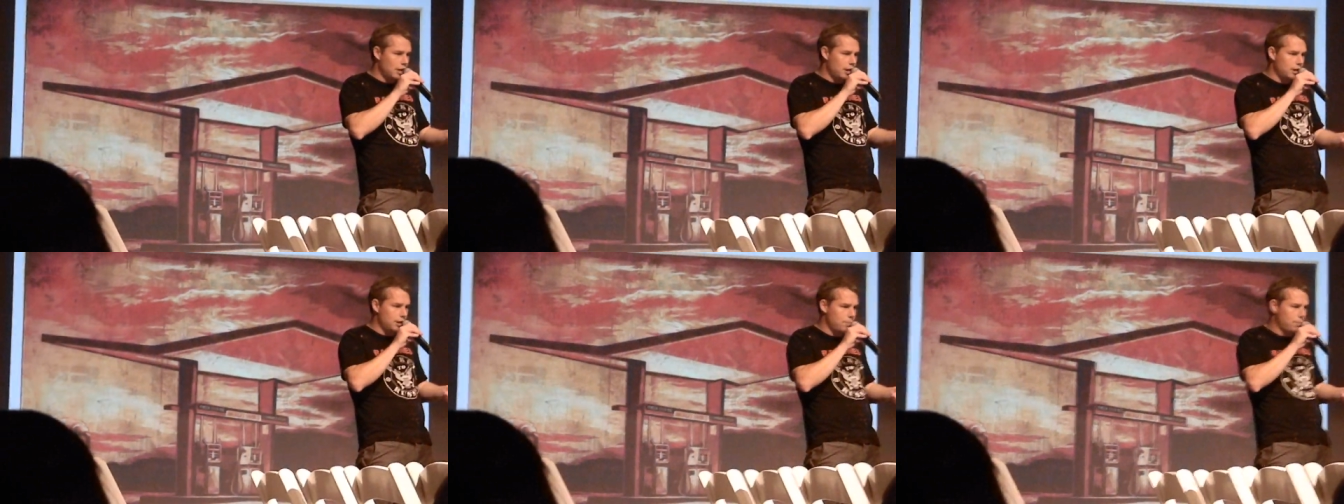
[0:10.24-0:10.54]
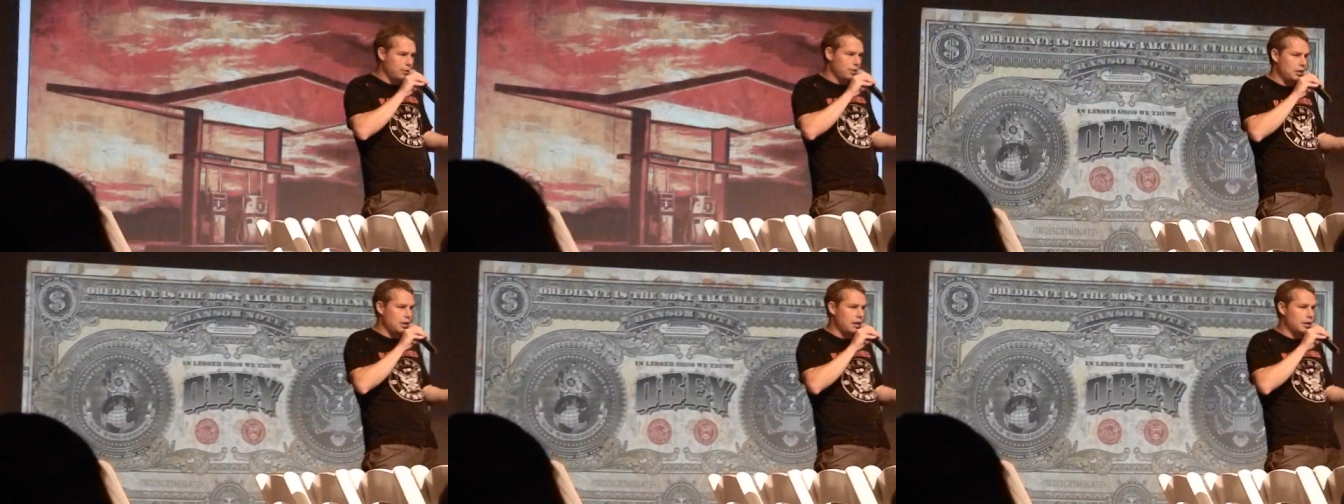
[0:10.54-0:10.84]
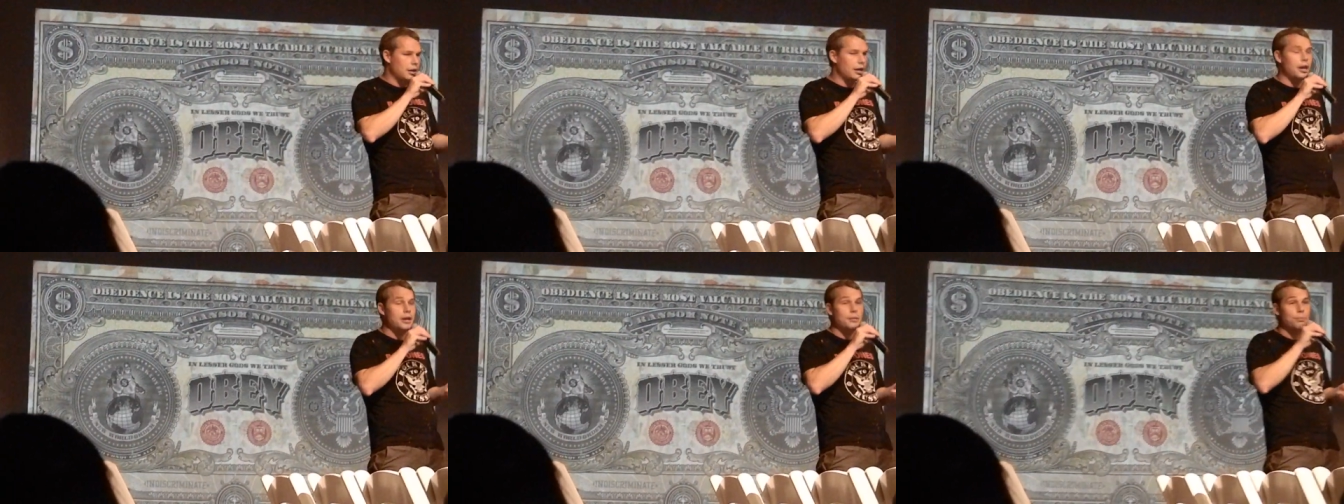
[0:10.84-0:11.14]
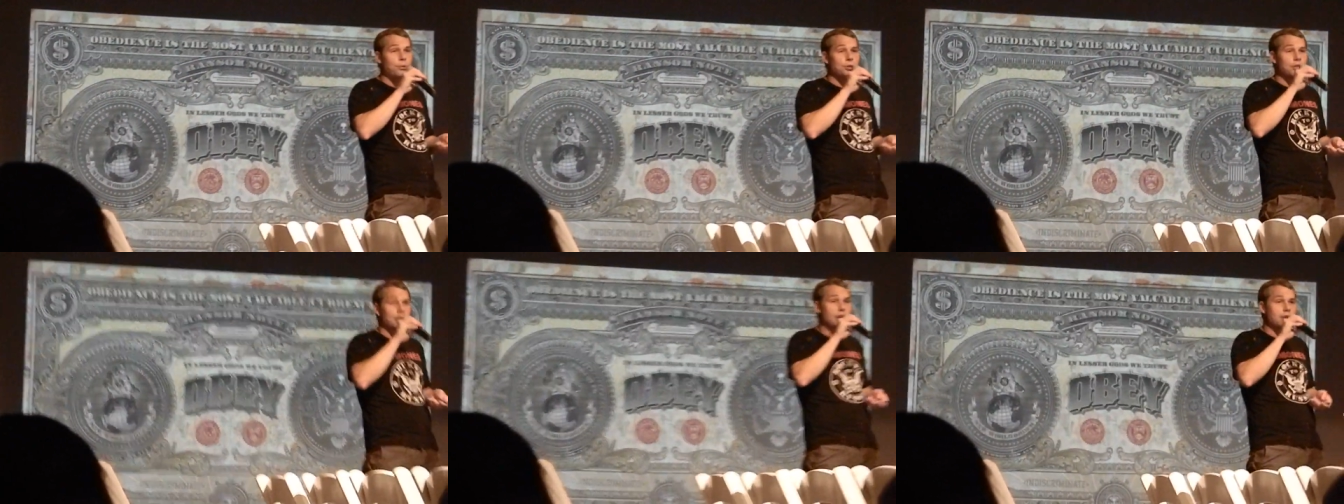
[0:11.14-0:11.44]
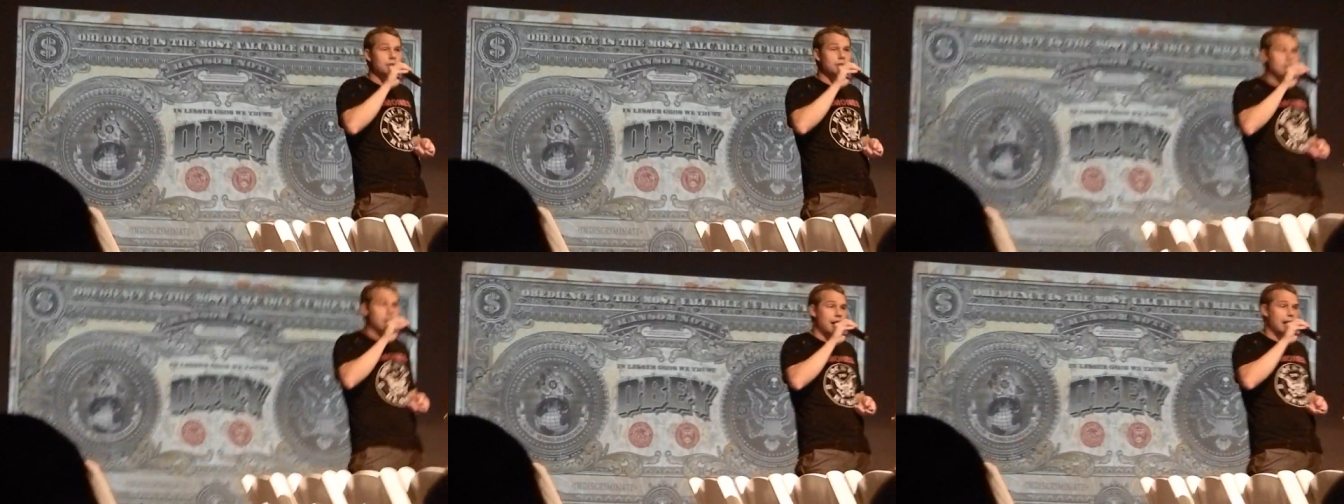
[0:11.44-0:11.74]
I didn't put the
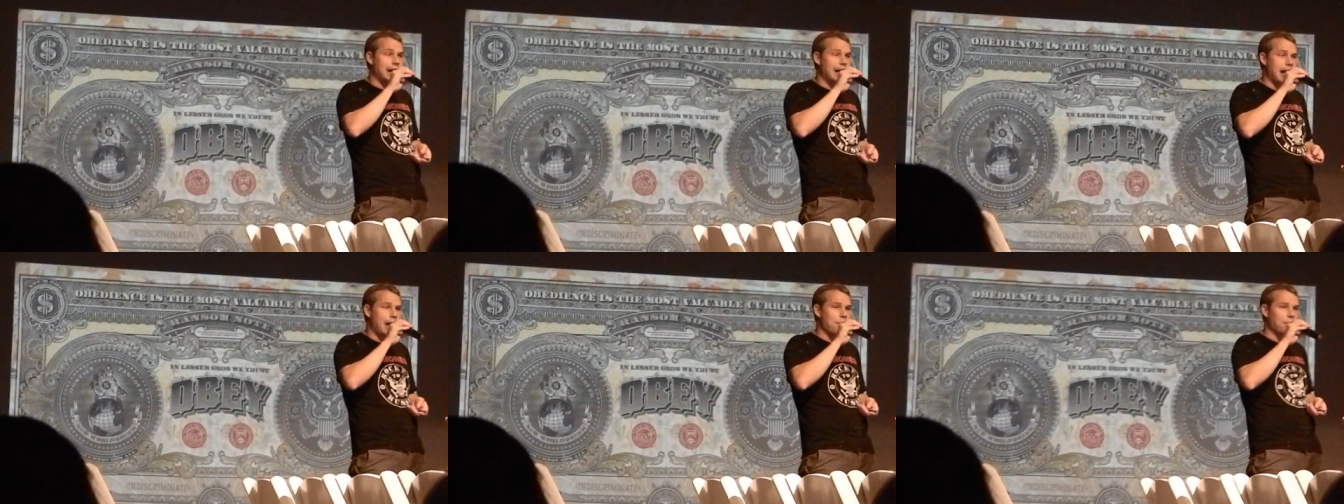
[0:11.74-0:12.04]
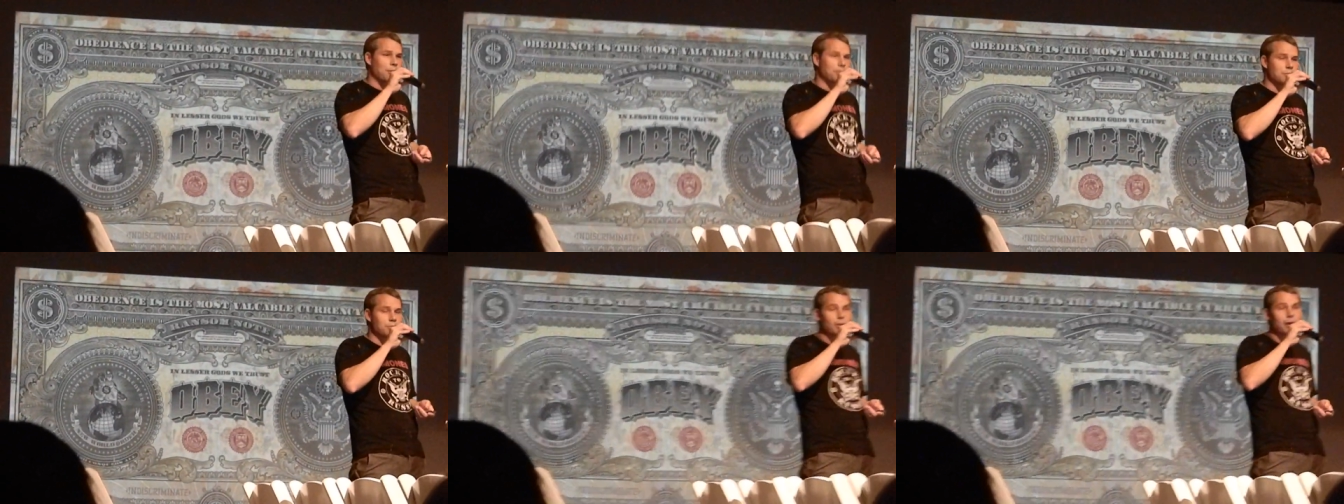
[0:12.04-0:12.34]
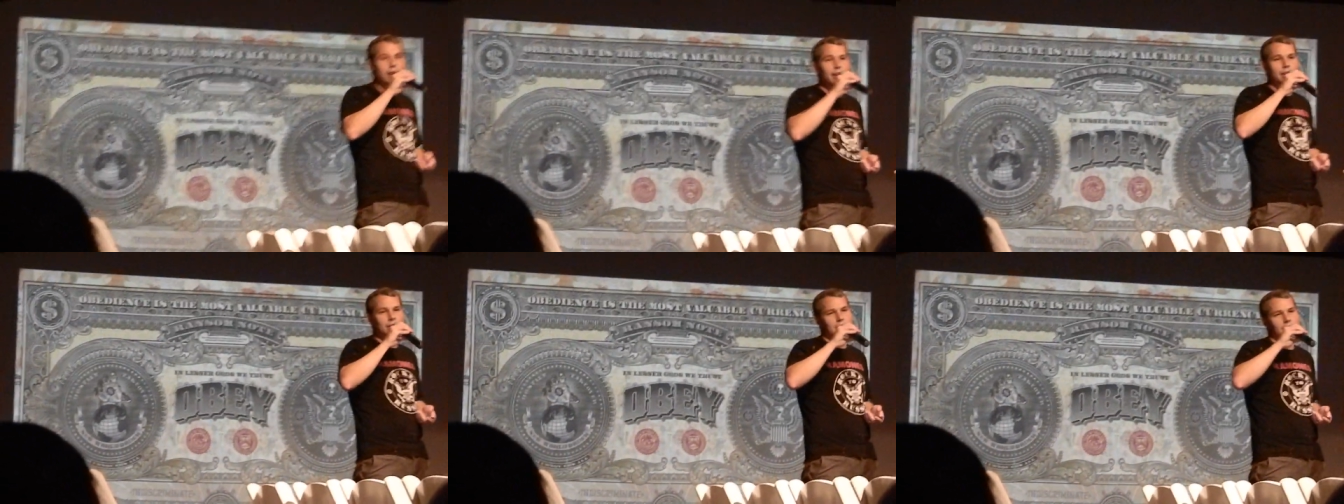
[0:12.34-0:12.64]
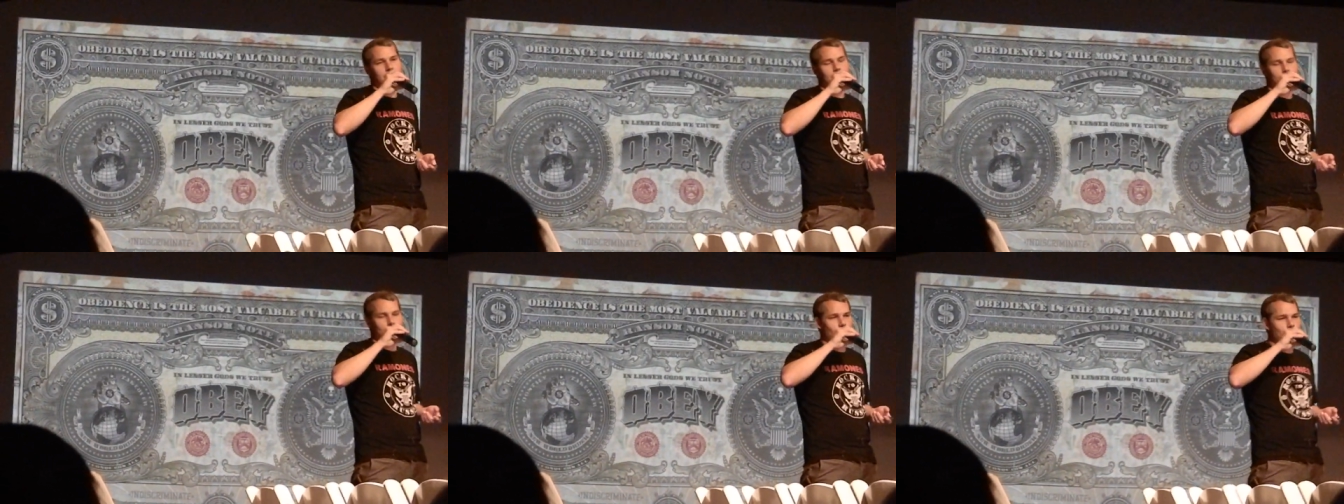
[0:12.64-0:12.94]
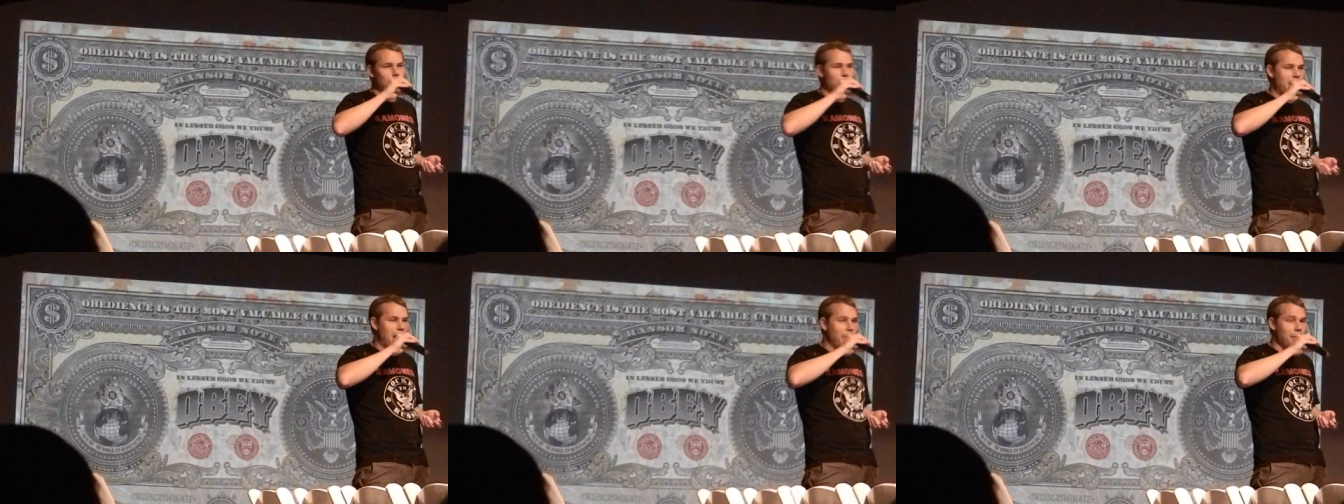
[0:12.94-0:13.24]
good side of capitalism. See, it
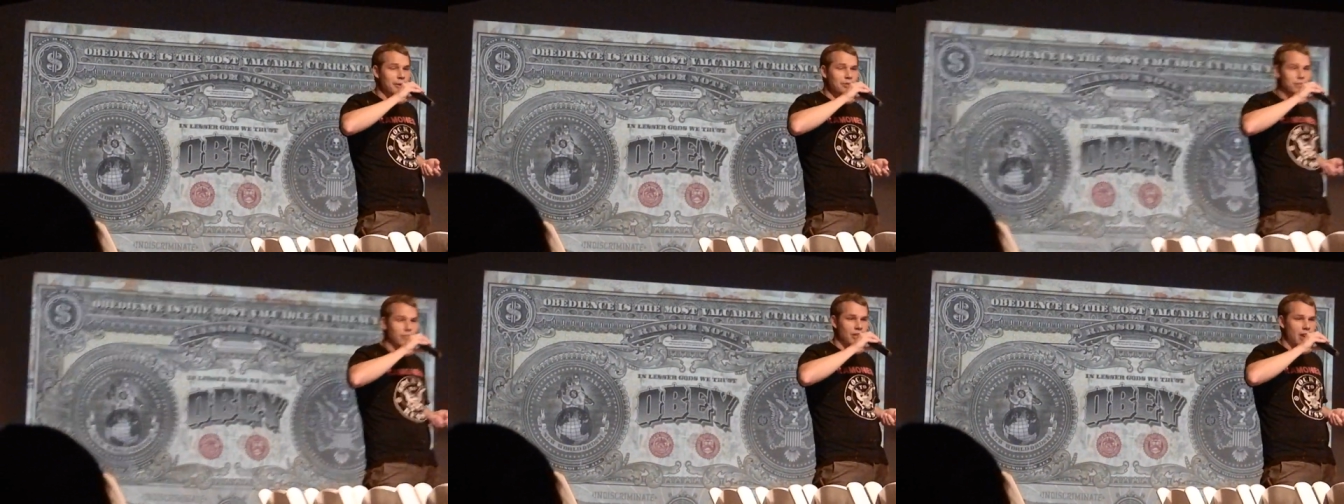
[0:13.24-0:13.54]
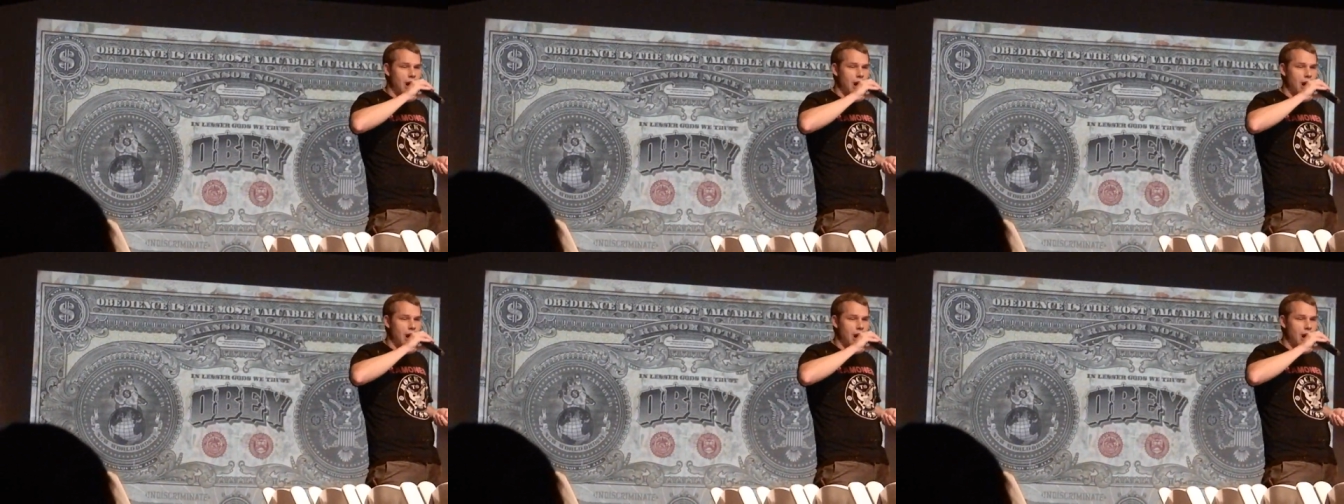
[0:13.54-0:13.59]
shows how much of an